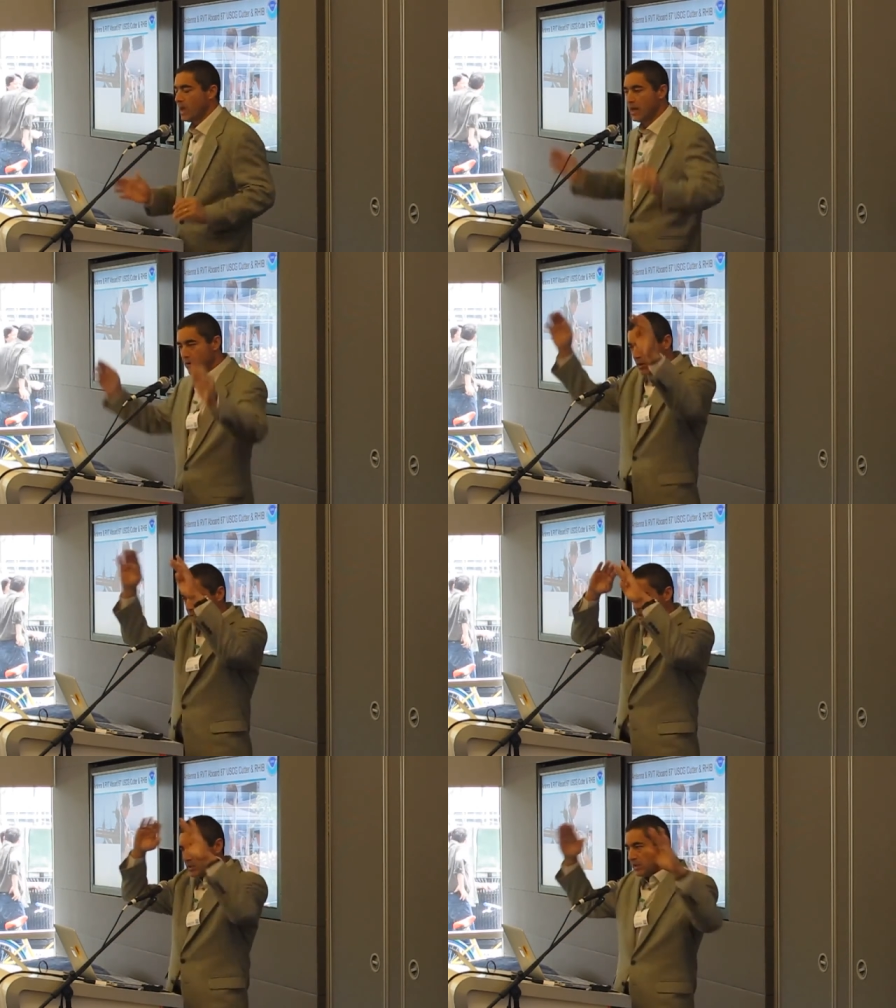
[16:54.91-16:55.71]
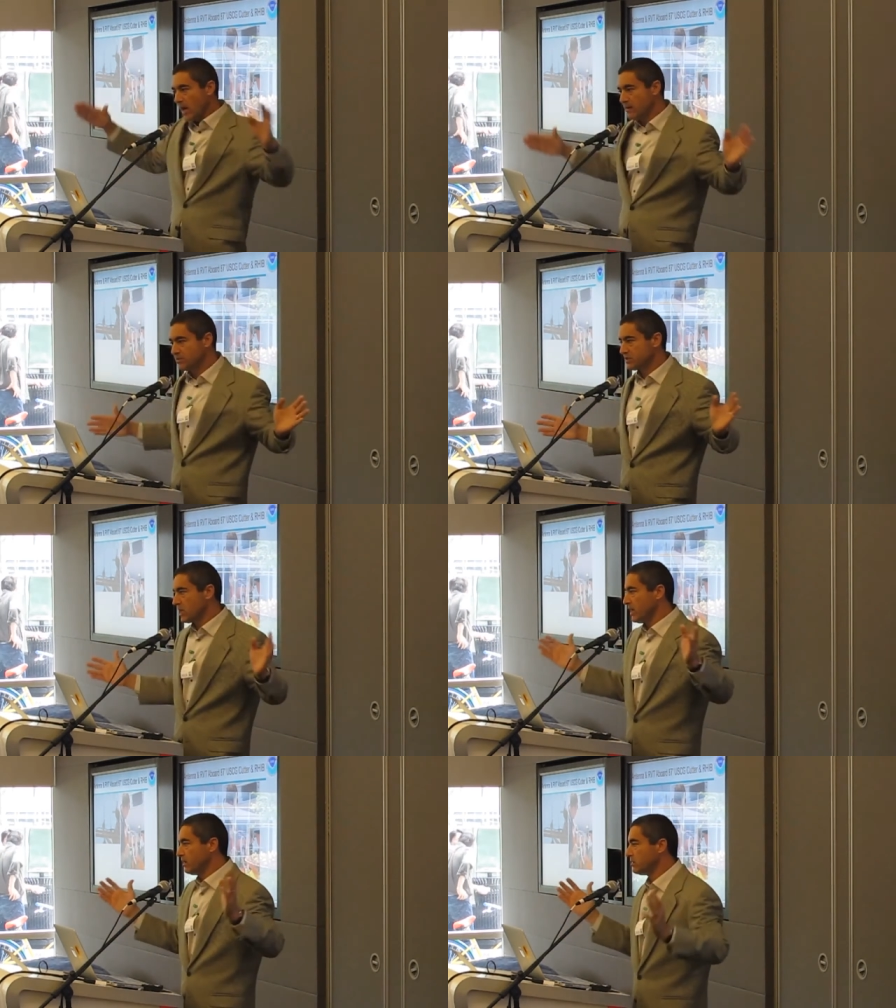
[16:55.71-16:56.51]
Anywhere within the line of
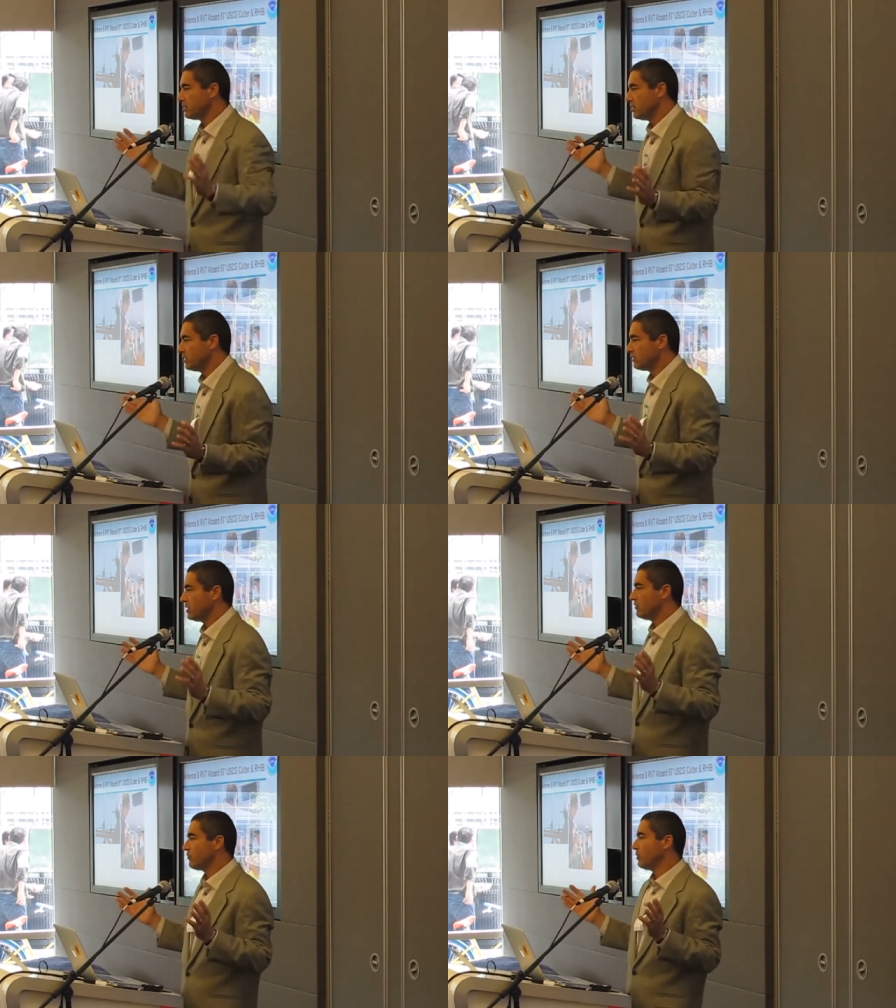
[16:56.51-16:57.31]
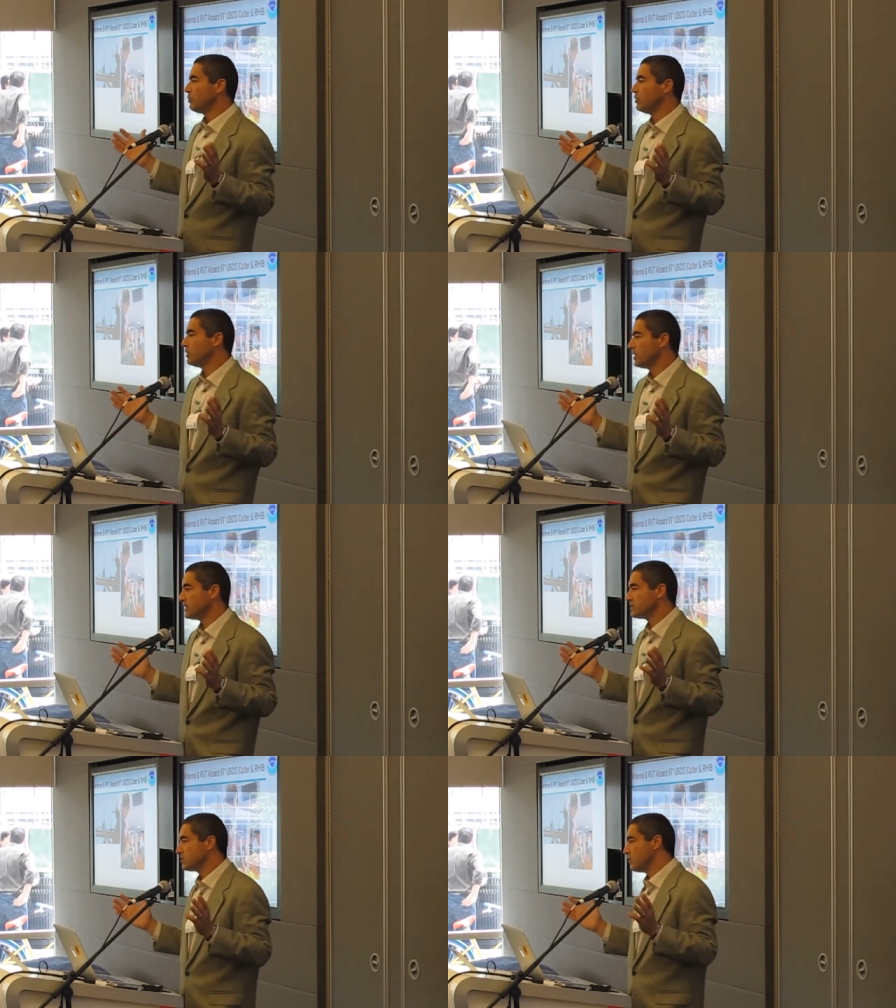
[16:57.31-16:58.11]
sight, and for the Puma
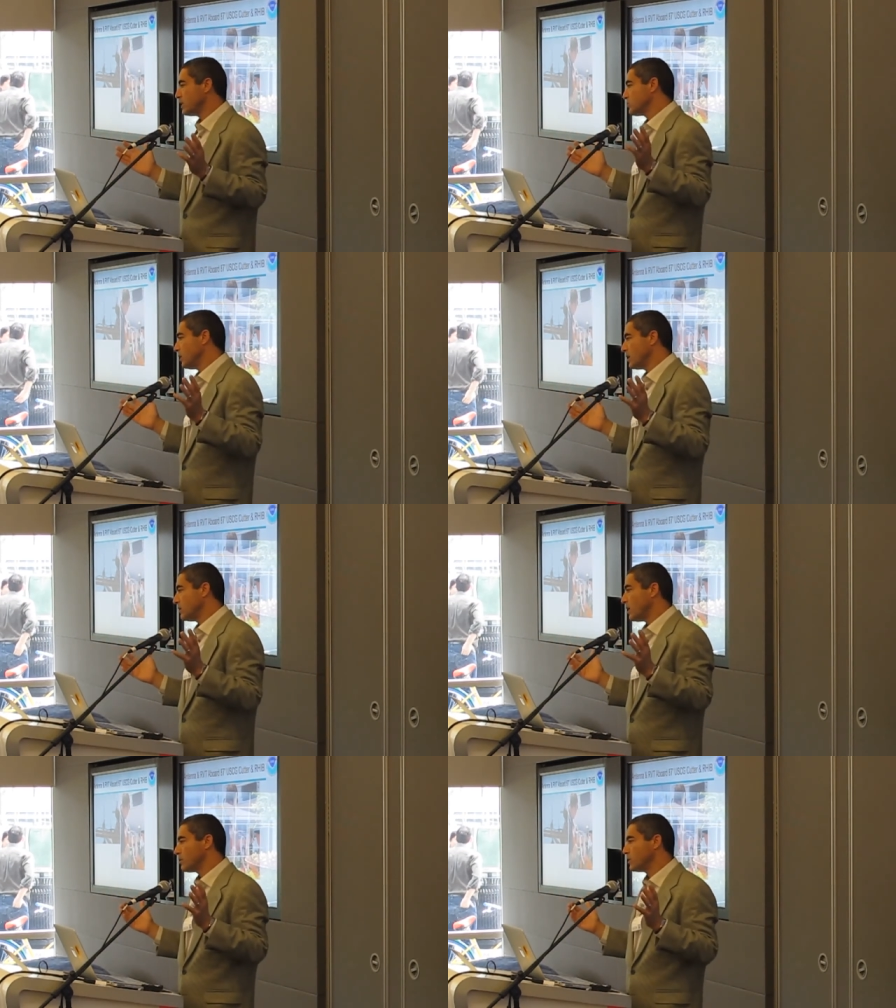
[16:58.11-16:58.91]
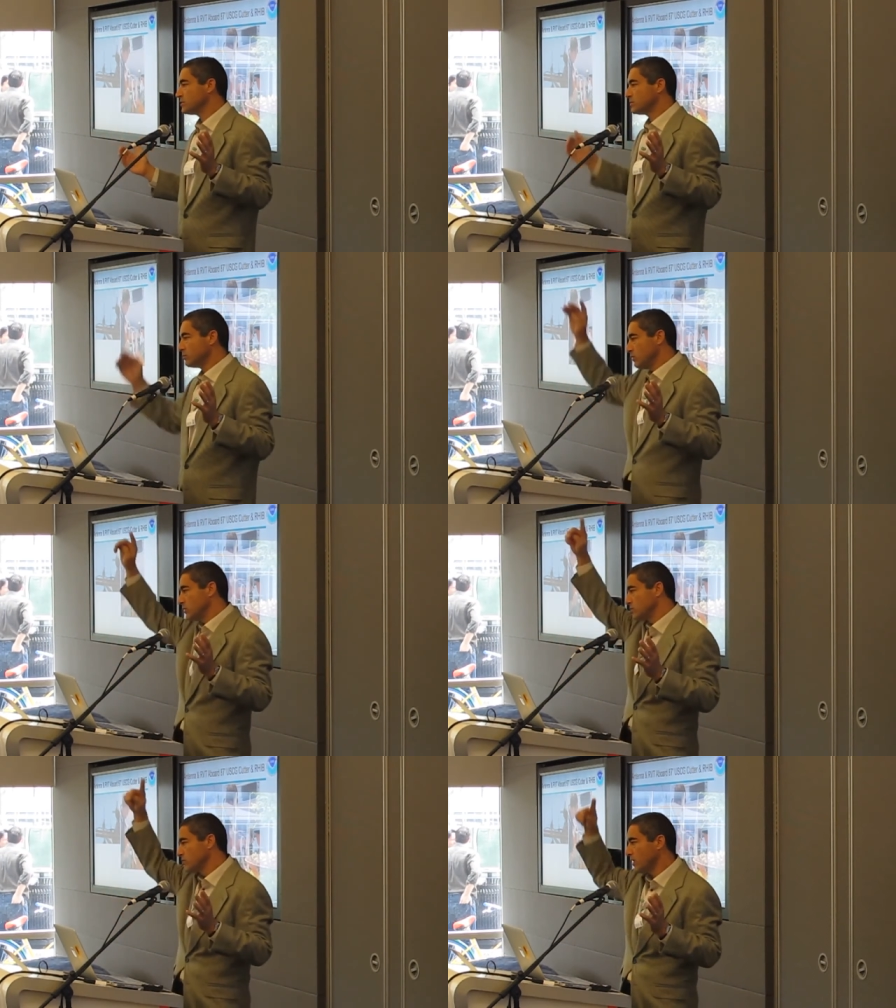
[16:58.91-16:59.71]
that's about 20 kilometers when
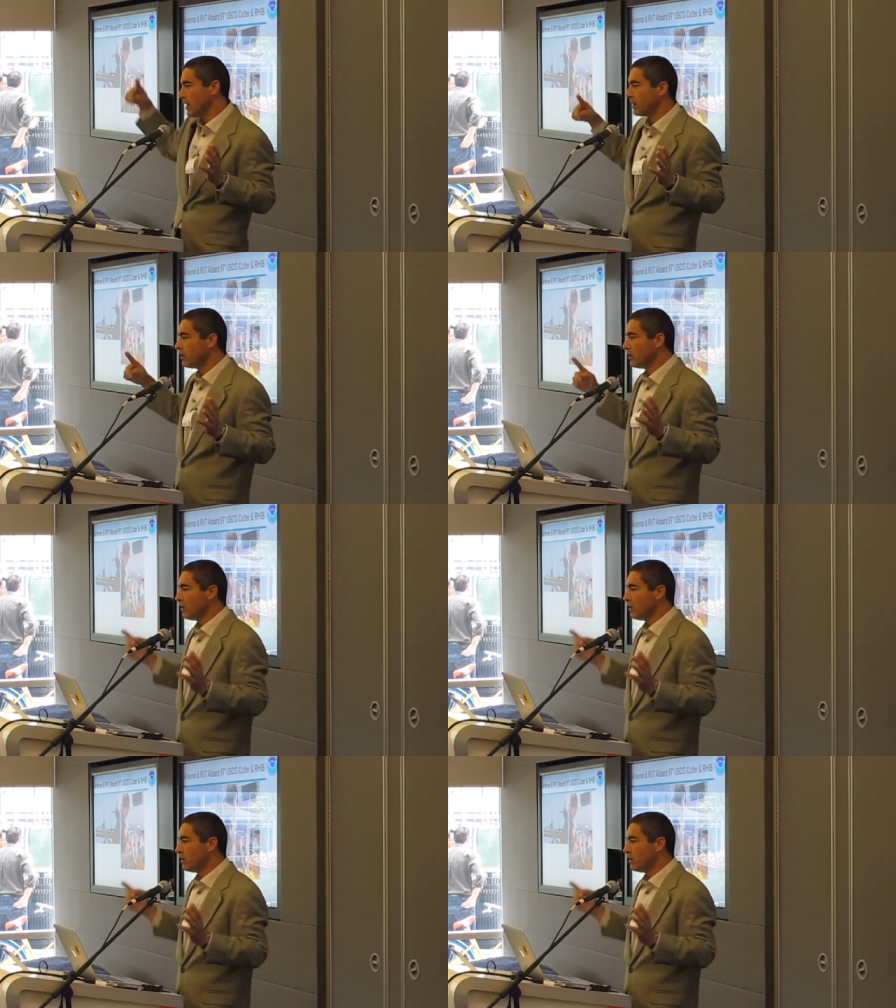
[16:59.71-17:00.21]
we're flying,